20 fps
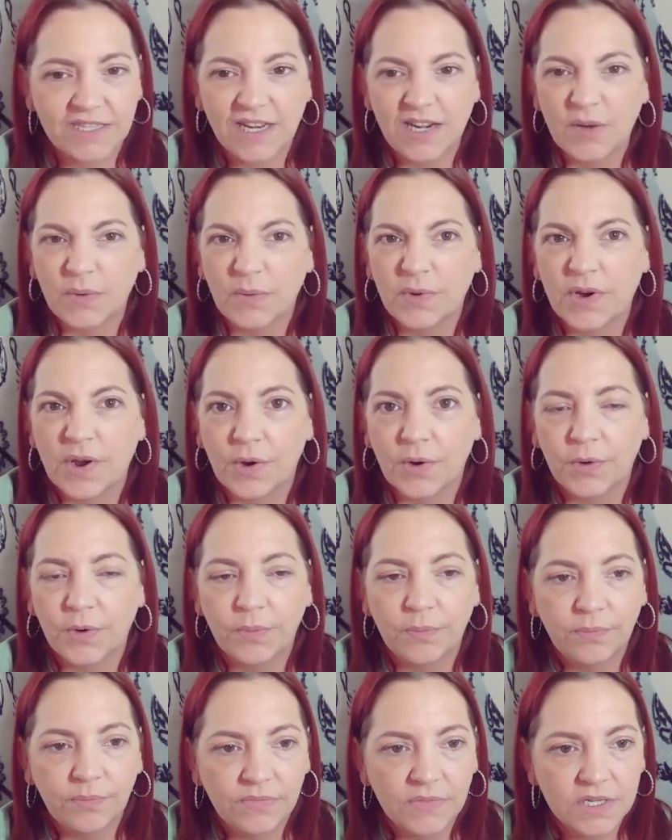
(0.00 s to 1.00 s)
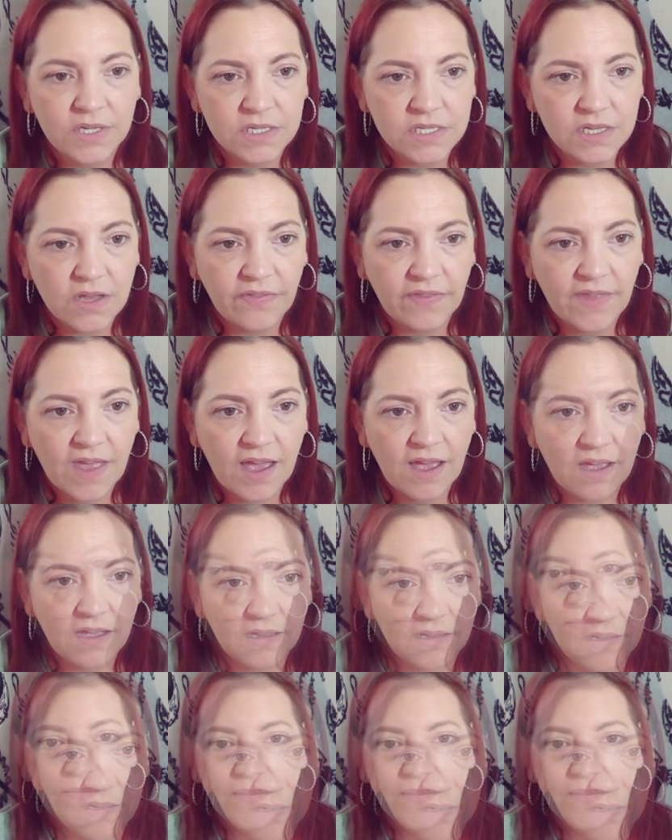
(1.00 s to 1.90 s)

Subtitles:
the little gnome that's on there.